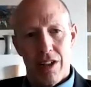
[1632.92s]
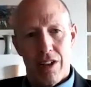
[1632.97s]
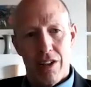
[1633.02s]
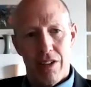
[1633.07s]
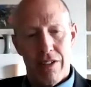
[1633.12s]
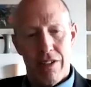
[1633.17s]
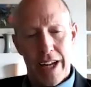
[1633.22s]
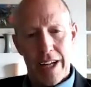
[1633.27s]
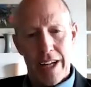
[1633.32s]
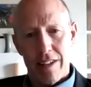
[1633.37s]

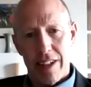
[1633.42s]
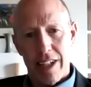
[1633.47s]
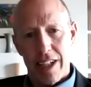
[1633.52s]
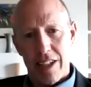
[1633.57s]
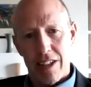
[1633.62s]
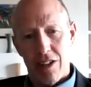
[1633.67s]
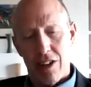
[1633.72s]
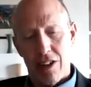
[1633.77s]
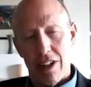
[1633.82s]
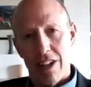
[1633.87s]
That
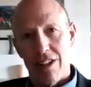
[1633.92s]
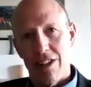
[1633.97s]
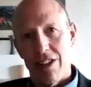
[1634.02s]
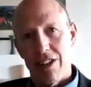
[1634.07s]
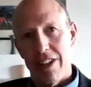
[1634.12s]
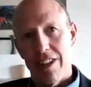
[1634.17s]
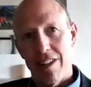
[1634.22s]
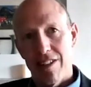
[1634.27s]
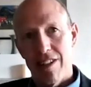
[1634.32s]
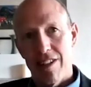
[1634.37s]

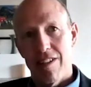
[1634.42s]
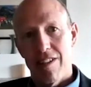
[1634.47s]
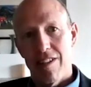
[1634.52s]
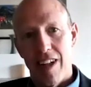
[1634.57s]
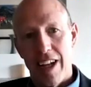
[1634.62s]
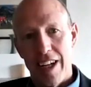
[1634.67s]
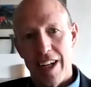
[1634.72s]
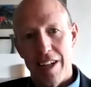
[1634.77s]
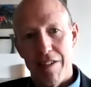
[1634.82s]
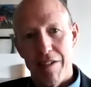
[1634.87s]
technology is
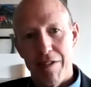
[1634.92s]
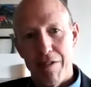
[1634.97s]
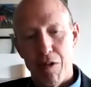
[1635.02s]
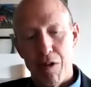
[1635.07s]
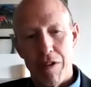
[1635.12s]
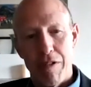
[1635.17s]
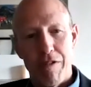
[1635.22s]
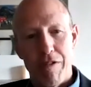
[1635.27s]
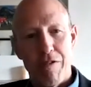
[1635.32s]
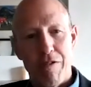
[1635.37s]
designed
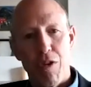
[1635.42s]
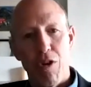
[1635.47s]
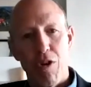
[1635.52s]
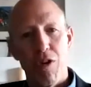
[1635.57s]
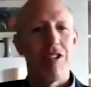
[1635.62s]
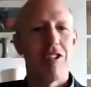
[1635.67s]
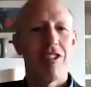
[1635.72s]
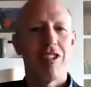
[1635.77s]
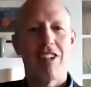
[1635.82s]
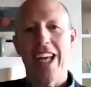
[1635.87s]
for full
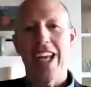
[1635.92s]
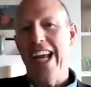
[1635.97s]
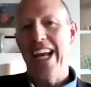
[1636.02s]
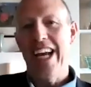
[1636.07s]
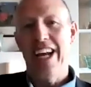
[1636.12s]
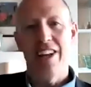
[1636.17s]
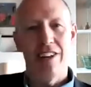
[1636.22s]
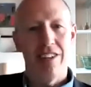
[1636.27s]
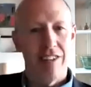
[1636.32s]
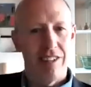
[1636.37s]

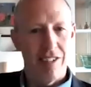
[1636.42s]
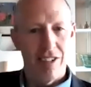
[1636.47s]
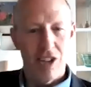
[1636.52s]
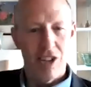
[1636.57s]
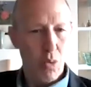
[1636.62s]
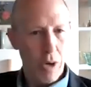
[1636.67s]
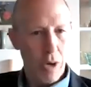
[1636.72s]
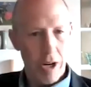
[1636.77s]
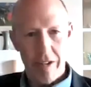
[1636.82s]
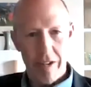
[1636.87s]
scan
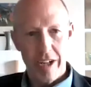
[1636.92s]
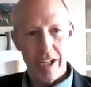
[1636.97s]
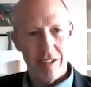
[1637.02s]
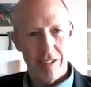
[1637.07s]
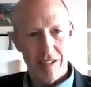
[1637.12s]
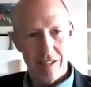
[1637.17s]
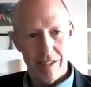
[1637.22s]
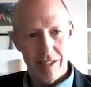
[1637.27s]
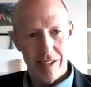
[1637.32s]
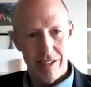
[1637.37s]

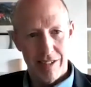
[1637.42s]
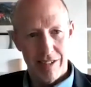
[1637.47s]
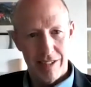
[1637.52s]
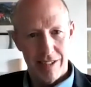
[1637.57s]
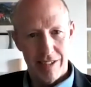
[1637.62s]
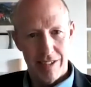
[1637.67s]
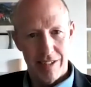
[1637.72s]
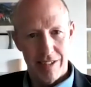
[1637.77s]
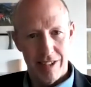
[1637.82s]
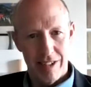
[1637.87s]
queries.
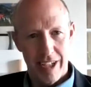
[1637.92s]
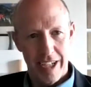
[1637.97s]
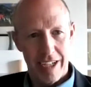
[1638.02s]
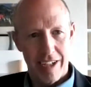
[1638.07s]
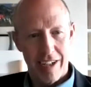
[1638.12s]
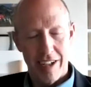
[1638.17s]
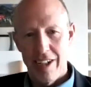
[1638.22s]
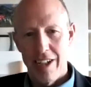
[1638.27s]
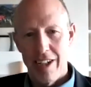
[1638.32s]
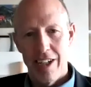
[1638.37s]

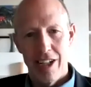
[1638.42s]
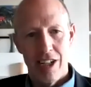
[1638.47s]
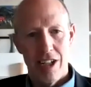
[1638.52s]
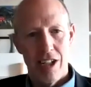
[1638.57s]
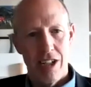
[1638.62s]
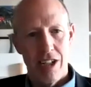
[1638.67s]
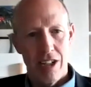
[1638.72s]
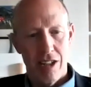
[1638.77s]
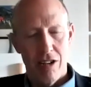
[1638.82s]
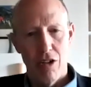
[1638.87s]
Like,
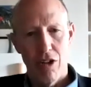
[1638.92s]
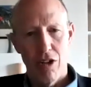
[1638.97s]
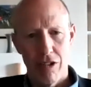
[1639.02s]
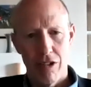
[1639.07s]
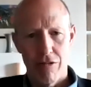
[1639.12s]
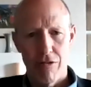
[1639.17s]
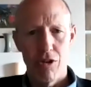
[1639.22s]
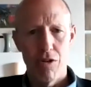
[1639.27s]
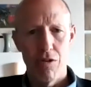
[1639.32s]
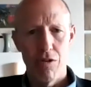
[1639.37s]
look
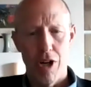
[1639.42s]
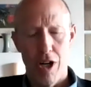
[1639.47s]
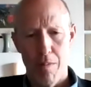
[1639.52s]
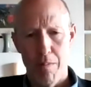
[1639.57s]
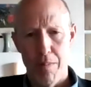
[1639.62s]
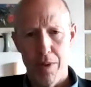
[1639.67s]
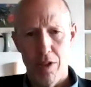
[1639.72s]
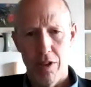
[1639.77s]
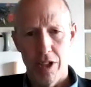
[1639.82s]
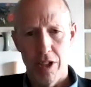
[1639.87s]
through 1
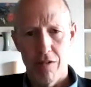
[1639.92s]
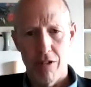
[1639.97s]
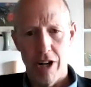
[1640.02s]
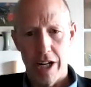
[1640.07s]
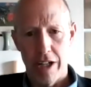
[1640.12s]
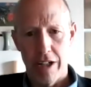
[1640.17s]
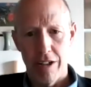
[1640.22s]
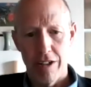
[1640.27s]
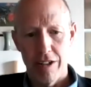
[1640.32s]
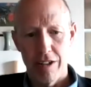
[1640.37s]
billion
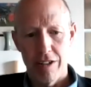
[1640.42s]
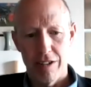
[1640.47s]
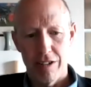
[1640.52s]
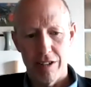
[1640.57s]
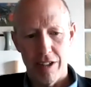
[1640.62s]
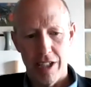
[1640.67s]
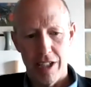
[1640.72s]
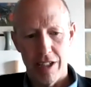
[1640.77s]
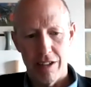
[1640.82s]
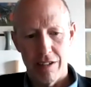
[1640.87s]

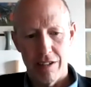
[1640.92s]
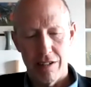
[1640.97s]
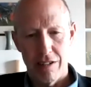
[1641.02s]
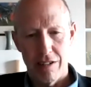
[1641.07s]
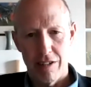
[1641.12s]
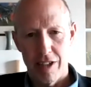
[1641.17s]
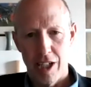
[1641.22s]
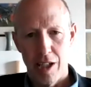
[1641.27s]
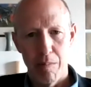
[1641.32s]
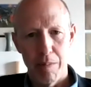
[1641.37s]
records and
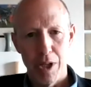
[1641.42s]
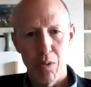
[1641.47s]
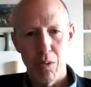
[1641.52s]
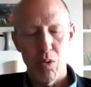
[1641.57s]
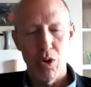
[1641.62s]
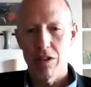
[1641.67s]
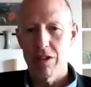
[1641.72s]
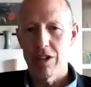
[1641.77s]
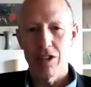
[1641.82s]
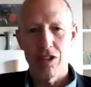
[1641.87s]
tell me
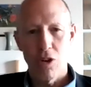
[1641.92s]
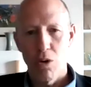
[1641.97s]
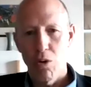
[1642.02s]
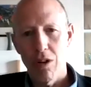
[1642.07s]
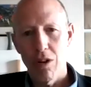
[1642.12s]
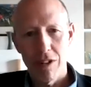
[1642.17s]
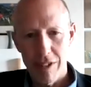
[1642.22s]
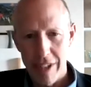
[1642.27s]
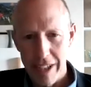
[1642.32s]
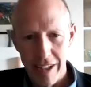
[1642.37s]
what the
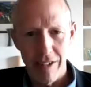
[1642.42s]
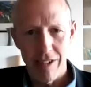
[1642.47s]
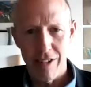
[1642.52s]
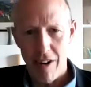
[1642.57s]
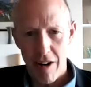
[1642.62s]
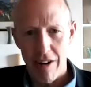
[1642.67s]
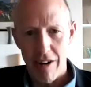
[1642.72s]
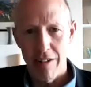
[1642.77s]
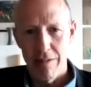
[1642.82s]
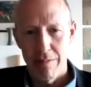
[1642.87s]
total sales
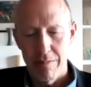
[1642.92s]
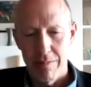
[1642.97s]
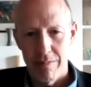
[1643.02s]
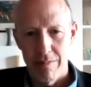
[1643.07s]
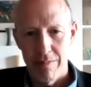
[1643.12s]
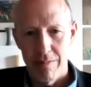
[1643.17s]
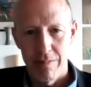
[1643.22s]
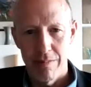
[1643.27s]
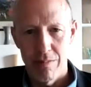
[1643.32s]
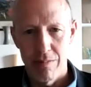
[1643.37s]
are,
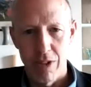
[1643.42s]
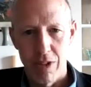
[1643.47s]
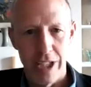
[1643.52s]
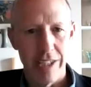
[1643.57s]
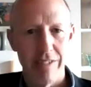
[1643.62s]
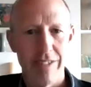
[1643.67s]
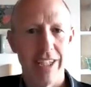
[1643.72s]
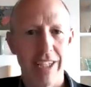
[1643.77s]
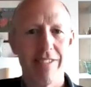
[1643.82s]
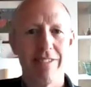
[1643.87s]

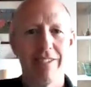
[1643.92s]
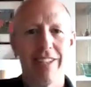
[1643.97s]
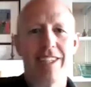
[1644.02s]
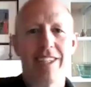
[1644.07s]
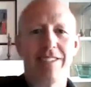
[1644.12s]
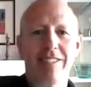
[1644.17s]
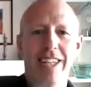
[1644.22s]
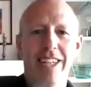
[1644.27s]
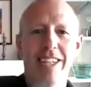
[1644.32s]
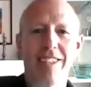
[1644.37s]
right?
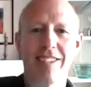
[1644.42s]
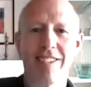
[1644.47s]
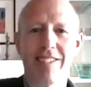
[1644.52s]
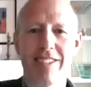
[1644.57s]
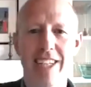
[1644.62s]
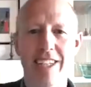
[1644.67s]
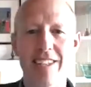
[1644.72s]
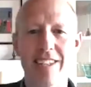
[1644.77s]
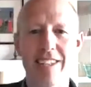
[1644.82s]
That's